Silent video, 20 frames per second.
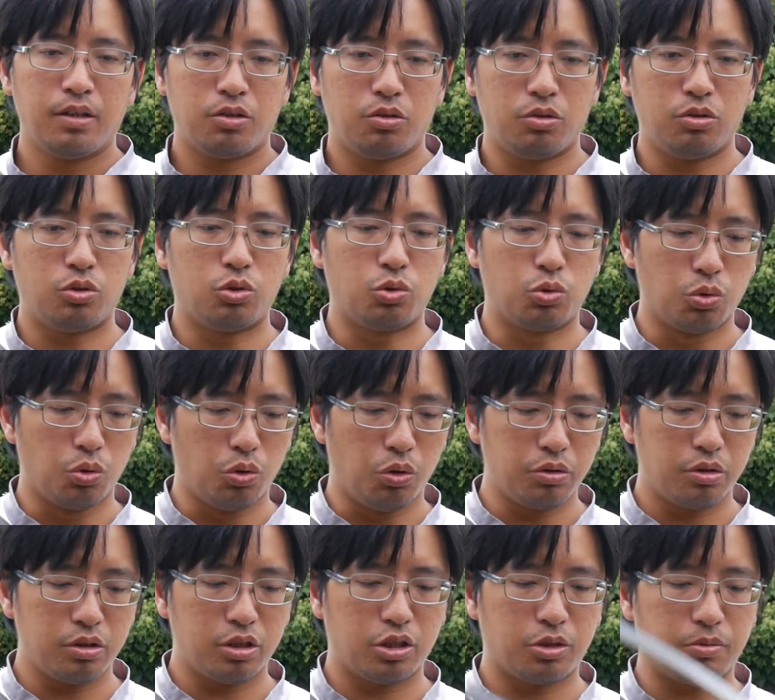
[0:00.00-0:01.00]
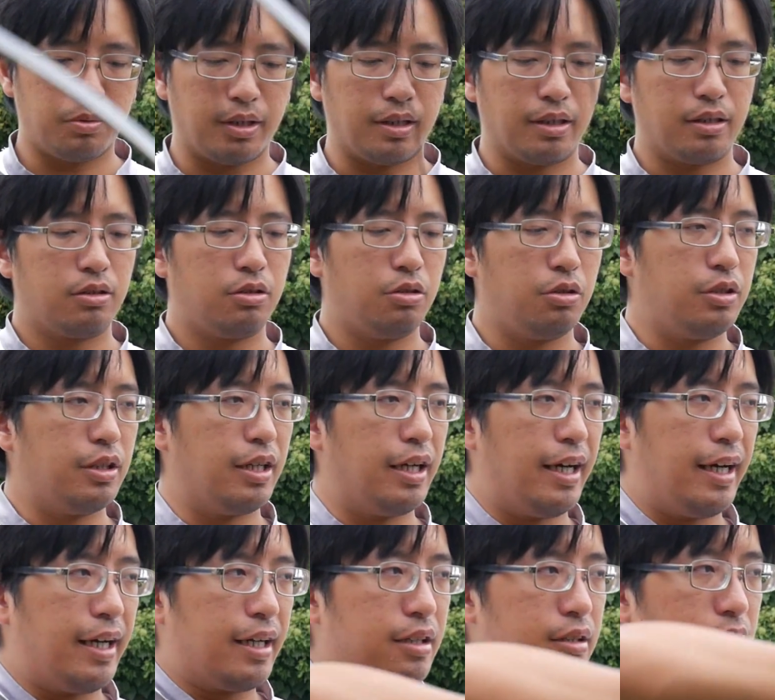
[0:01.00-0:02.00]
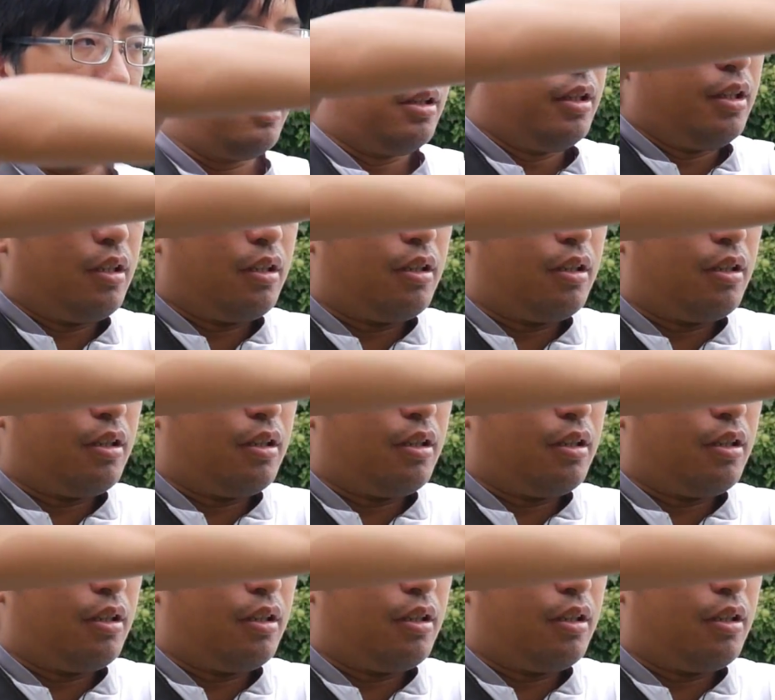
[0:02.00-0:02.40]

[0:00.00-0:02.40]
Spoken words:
You draw the string to your anchor,